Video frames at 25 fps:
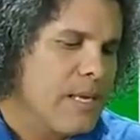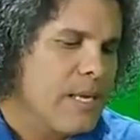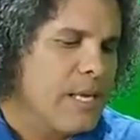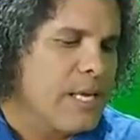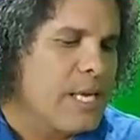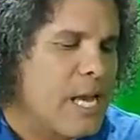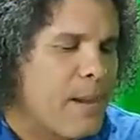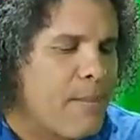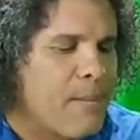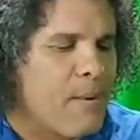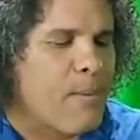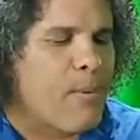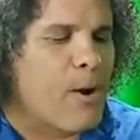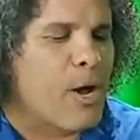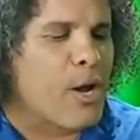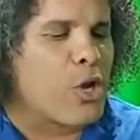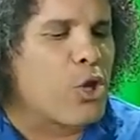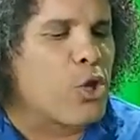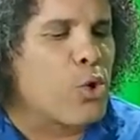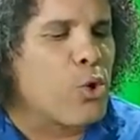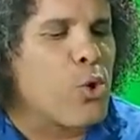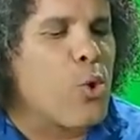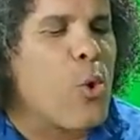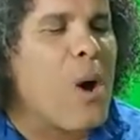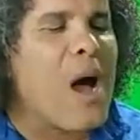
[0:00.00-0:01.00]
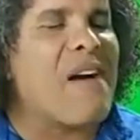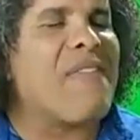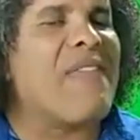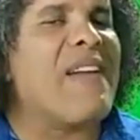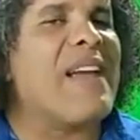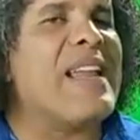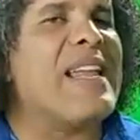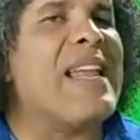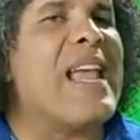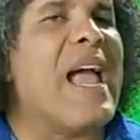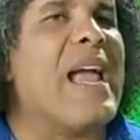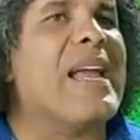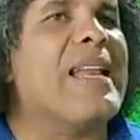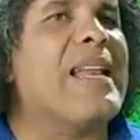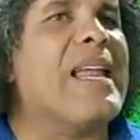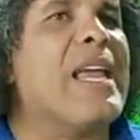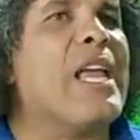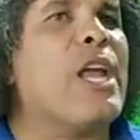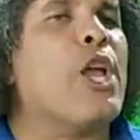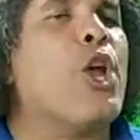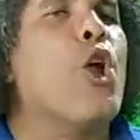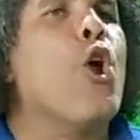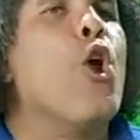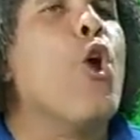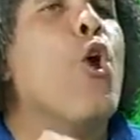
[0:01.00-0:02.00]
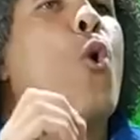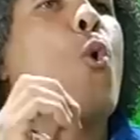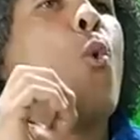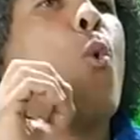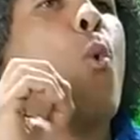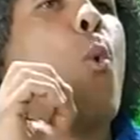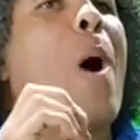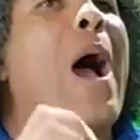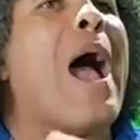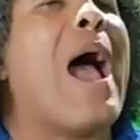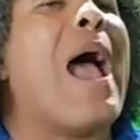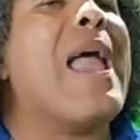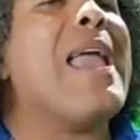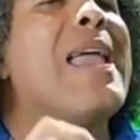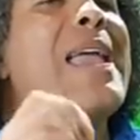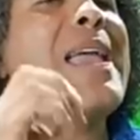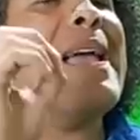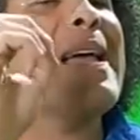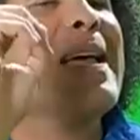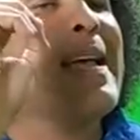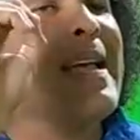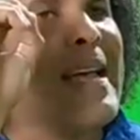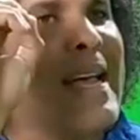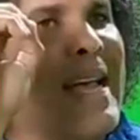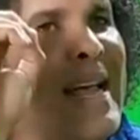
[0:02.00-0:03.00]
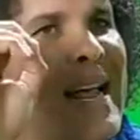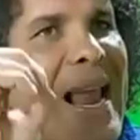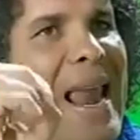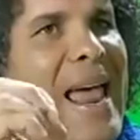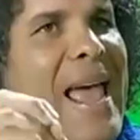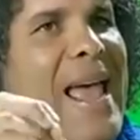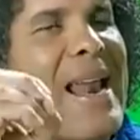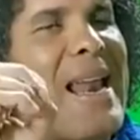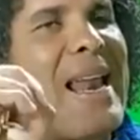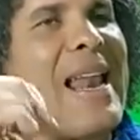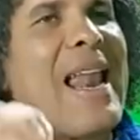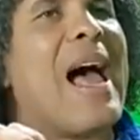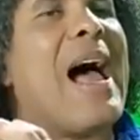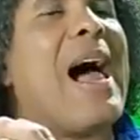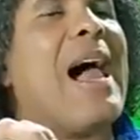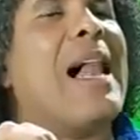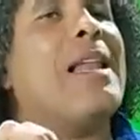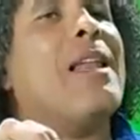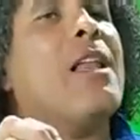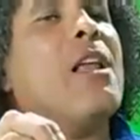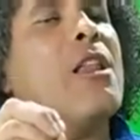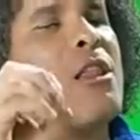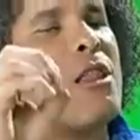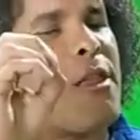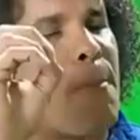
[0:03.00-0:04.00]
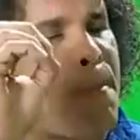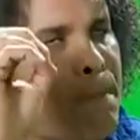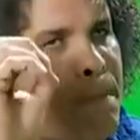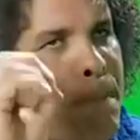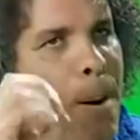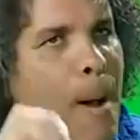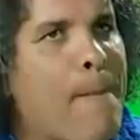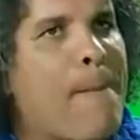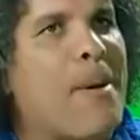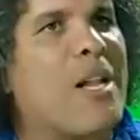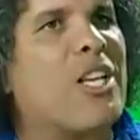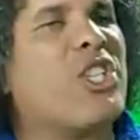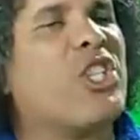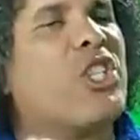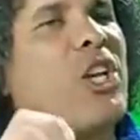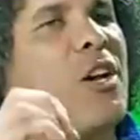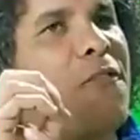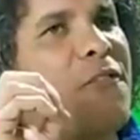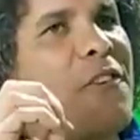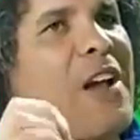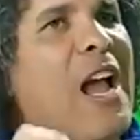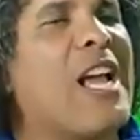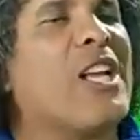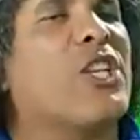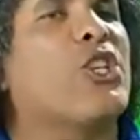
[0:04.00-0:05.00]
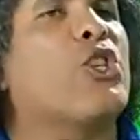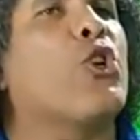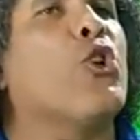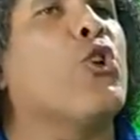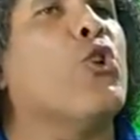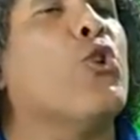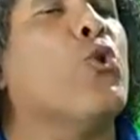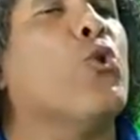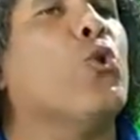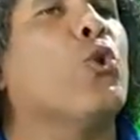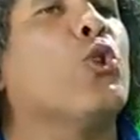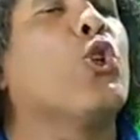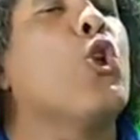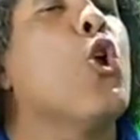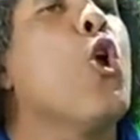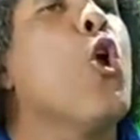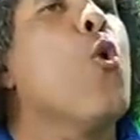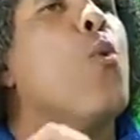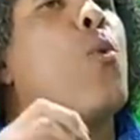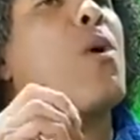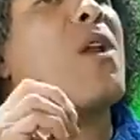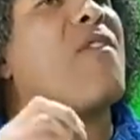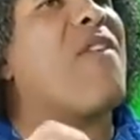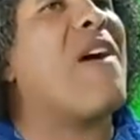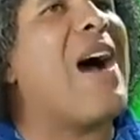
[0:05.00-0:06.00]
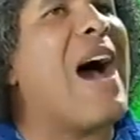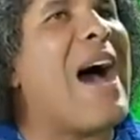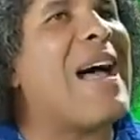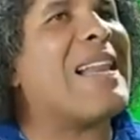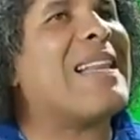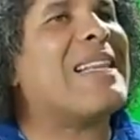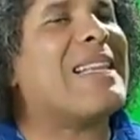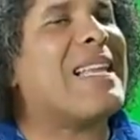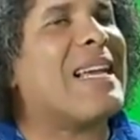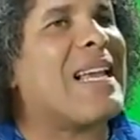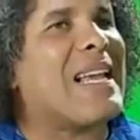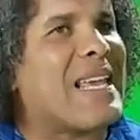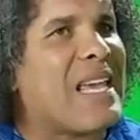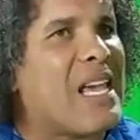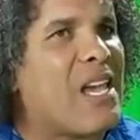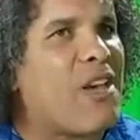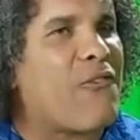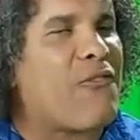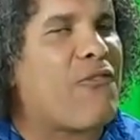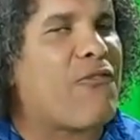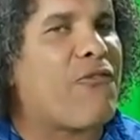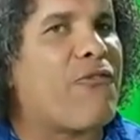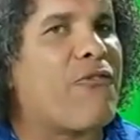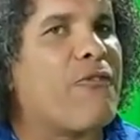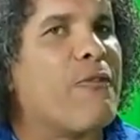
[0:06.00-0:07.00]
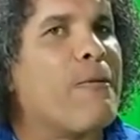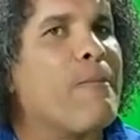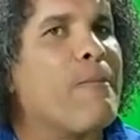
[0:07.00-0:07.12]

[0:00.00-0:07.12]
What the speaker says: Yeah, my brother, do you have any idea why Glenn Lal, the publisher of Kaicho News, would have had to give